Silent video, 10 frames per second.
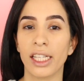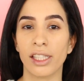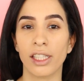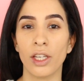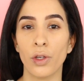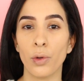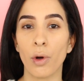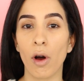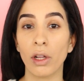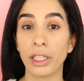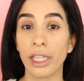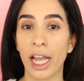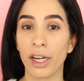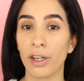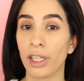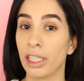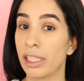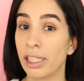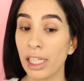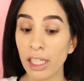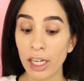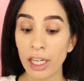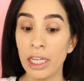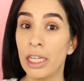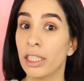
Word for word: It's the new all-nighter concealer.